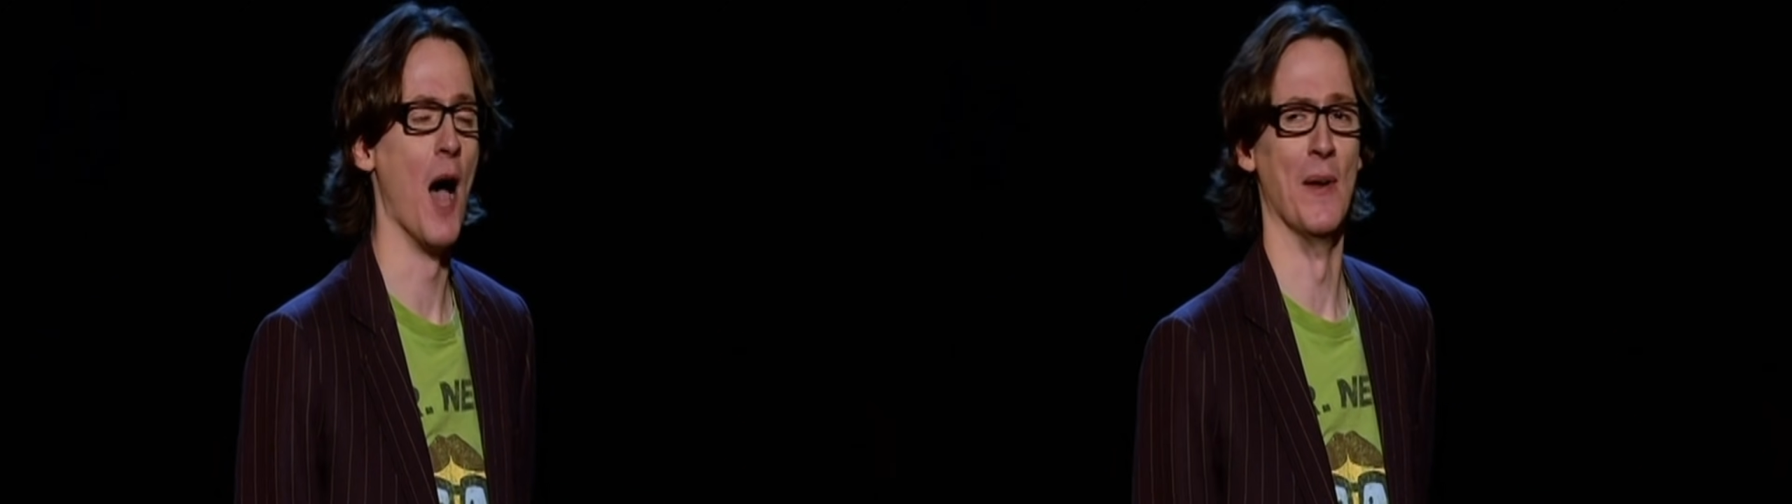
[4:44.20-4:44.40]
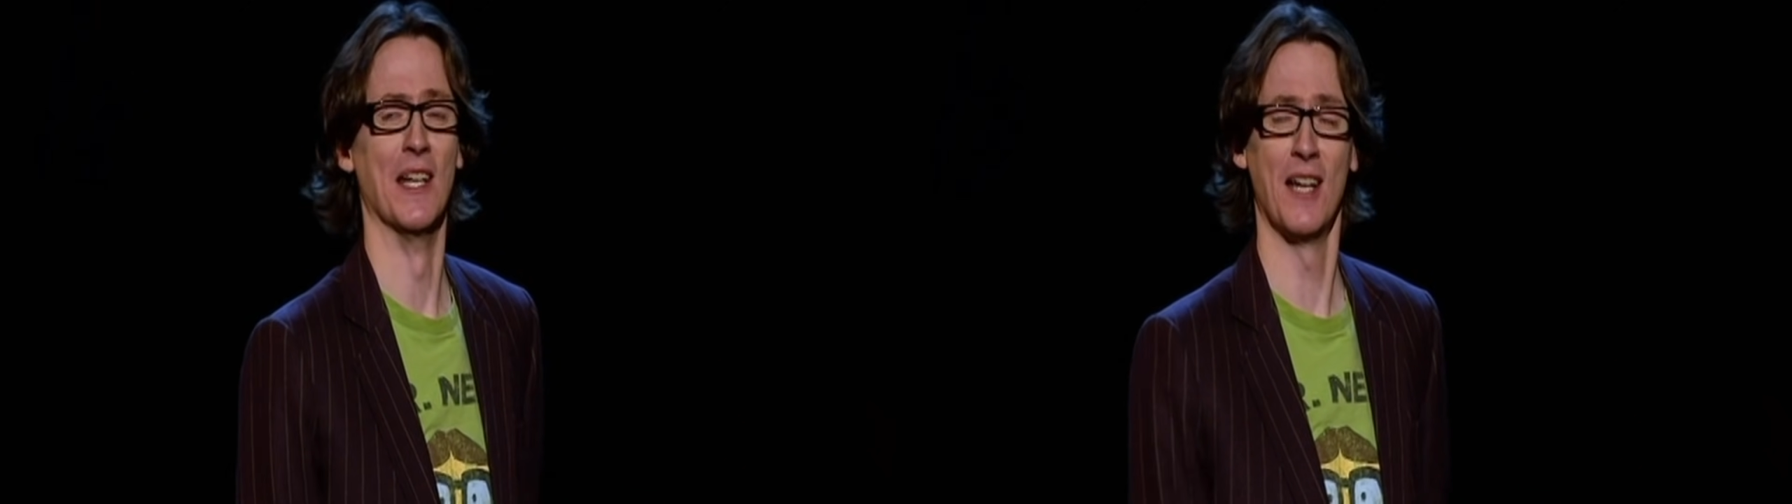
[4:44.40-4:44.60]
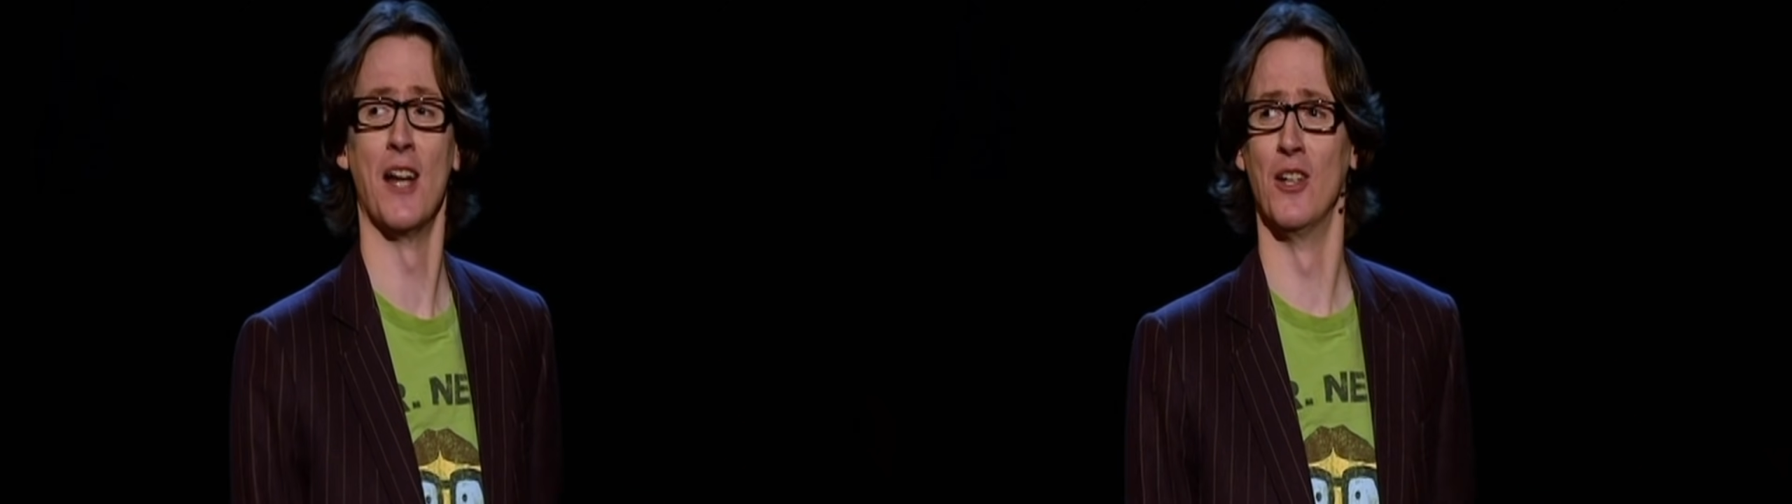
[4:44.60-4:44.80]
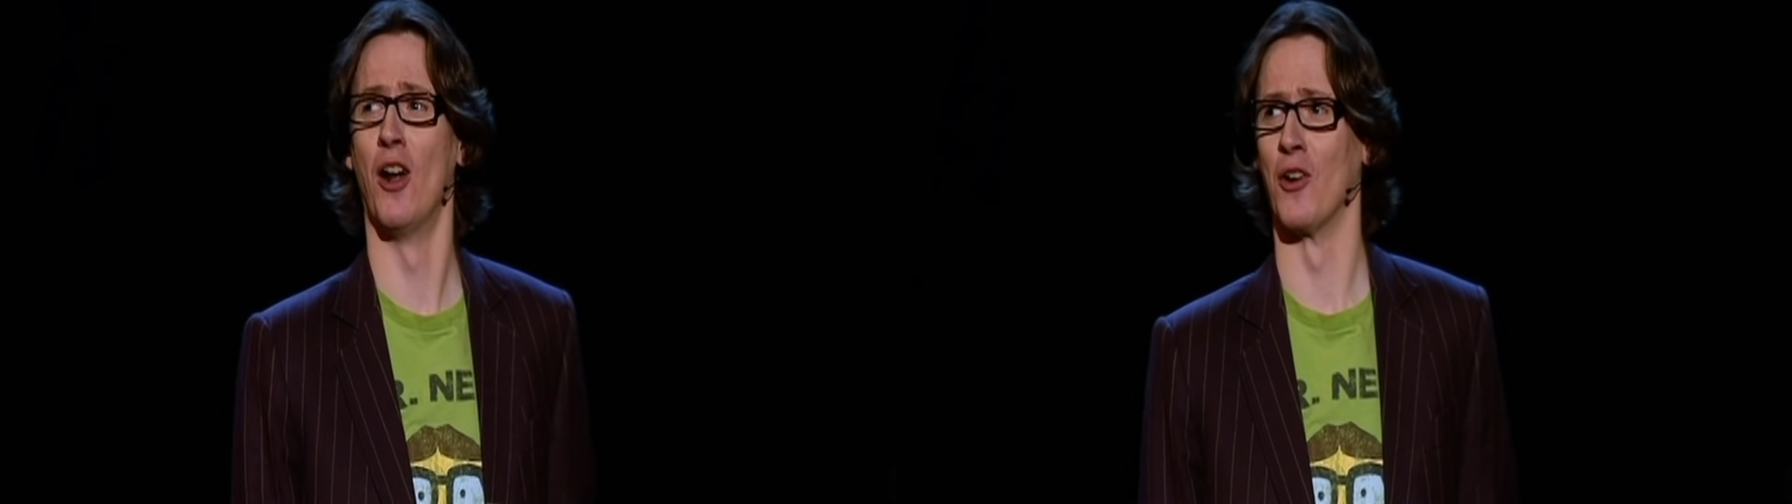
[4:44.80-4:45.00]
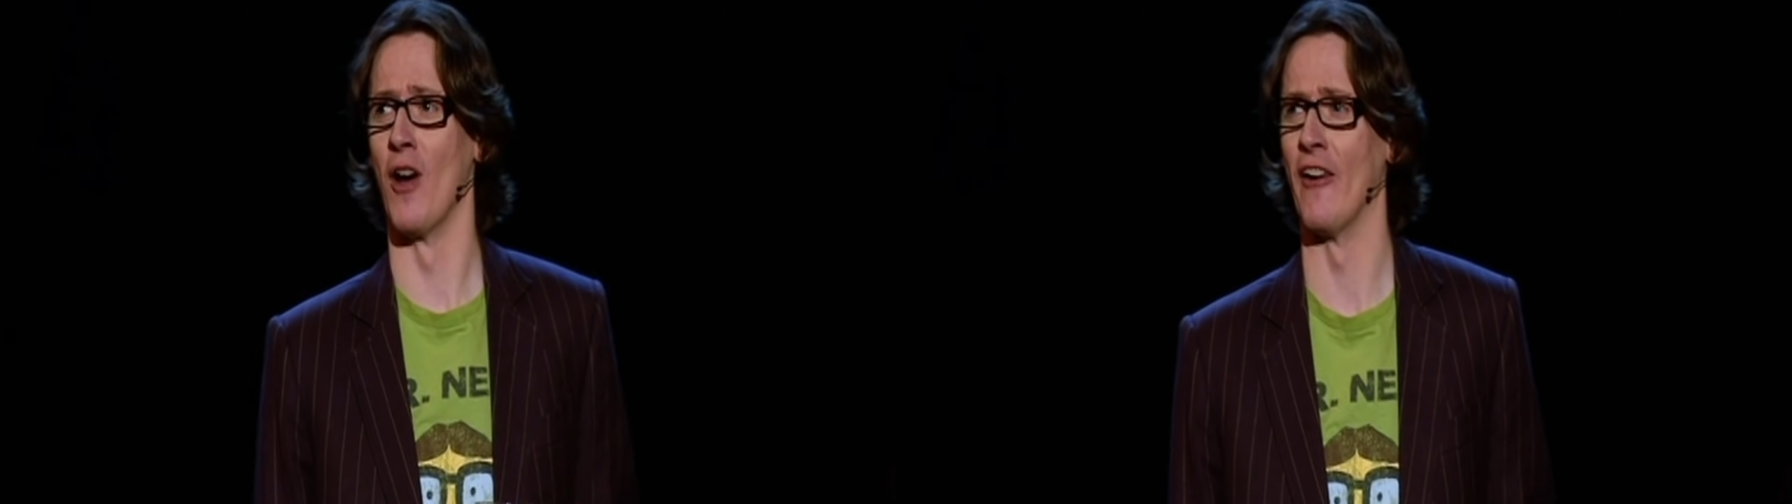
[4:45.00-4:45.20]
I mean, he signed an
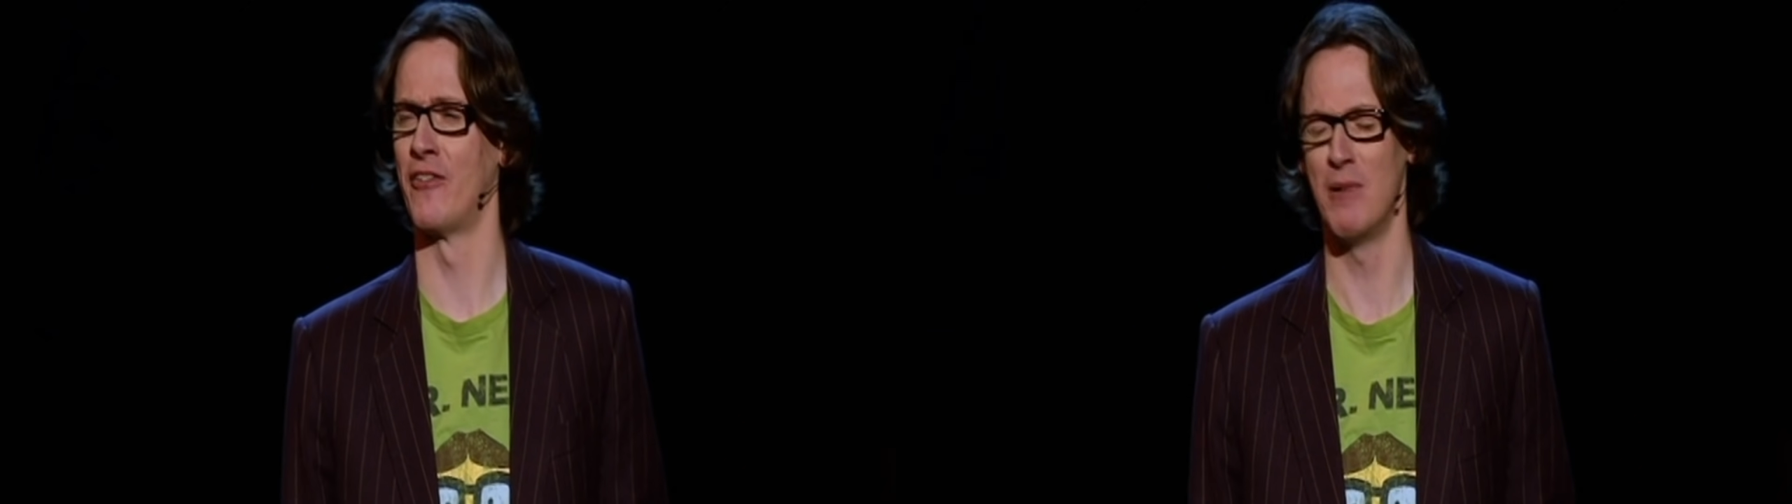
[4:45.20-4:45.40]
autograph,